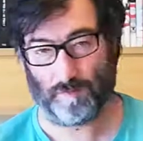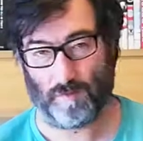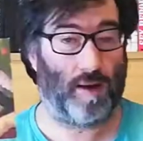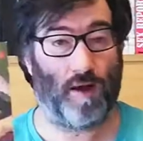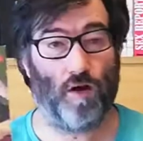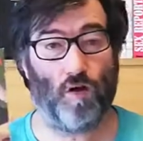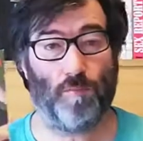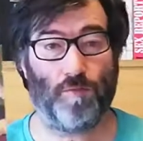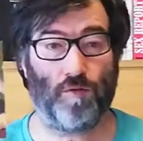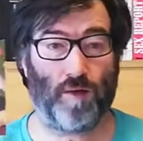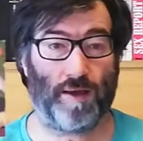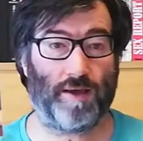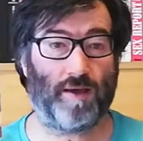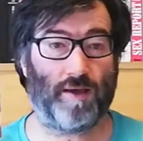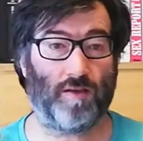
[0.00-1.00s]
I hope you
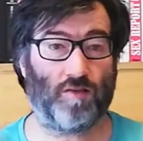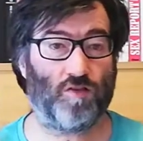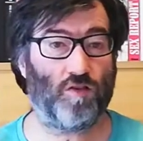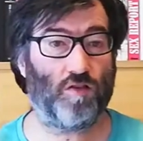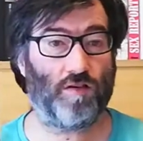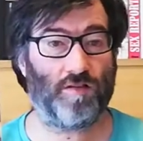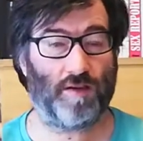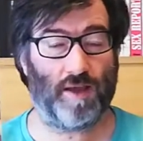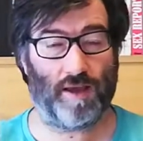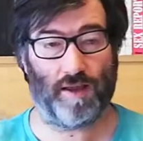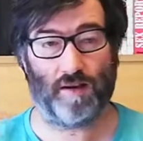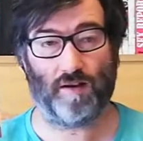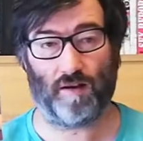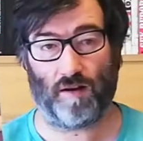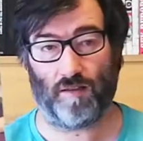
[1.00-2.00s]
like Azores
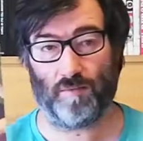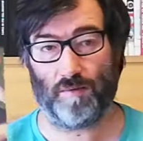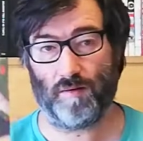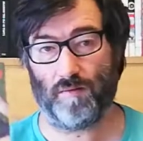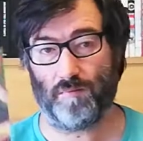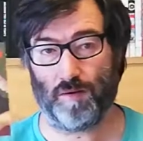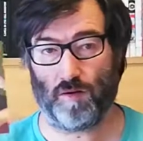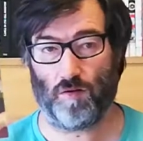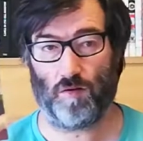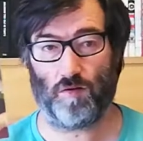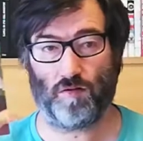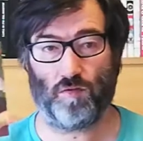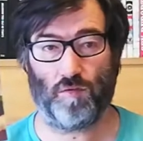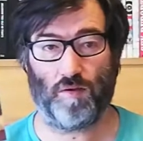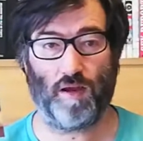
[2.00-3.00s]
and Lisbon
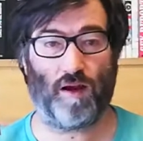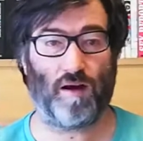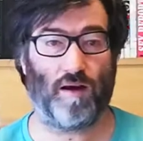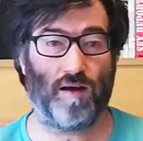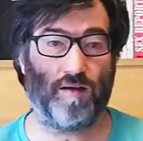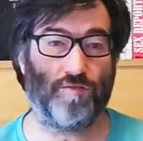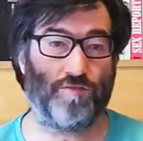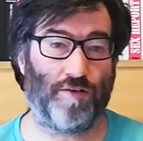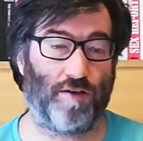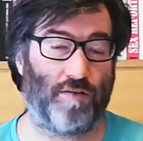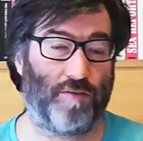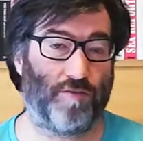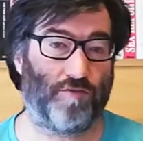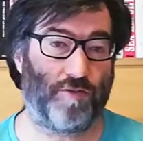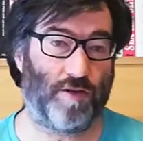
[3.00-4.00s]
because we are a
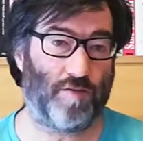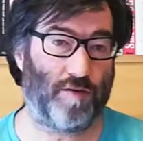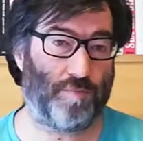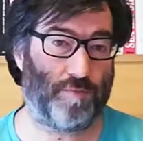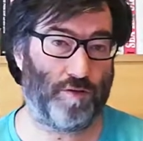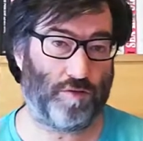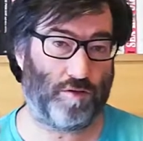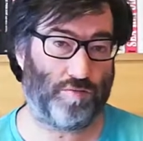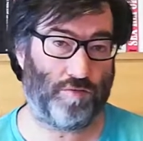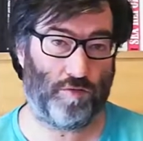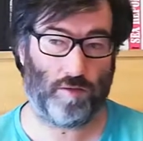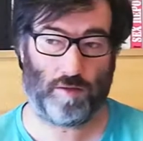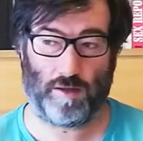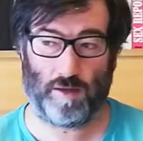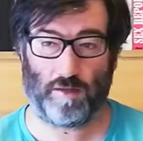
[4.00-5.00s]
very, very
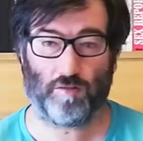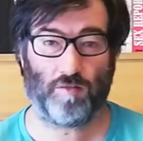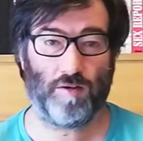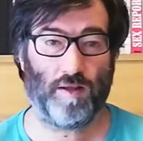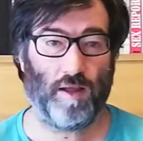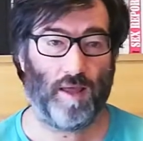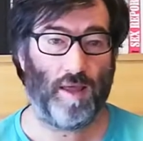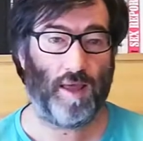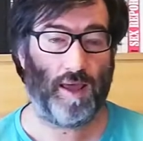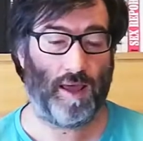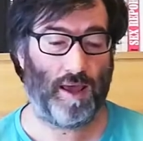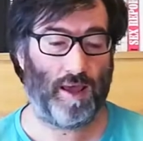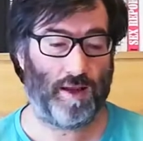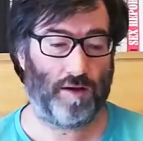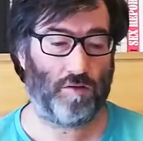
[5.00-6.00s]
beautiful country
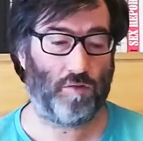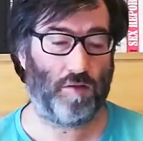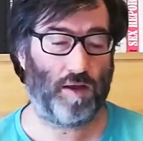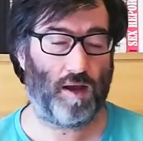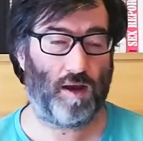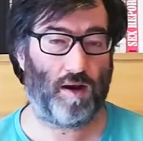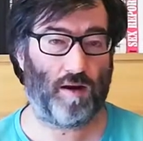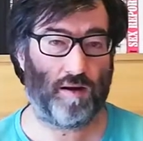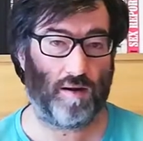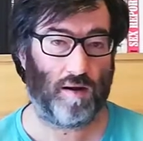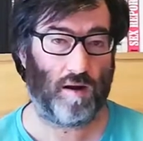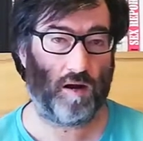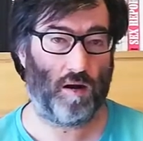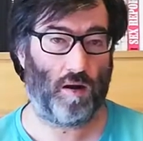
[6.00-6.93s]
and we are